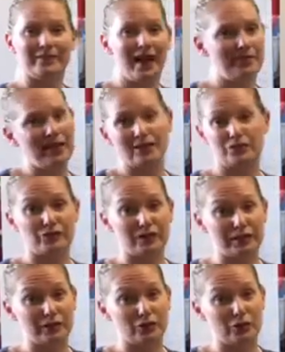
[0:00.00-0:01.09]
And that's
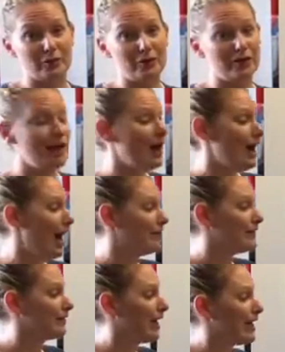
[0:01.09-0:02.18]
really normal at
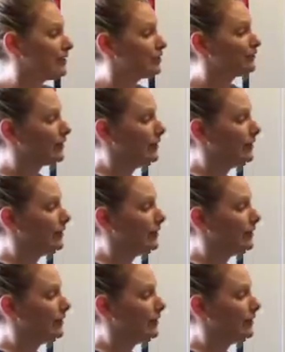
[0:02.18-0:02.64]
this age.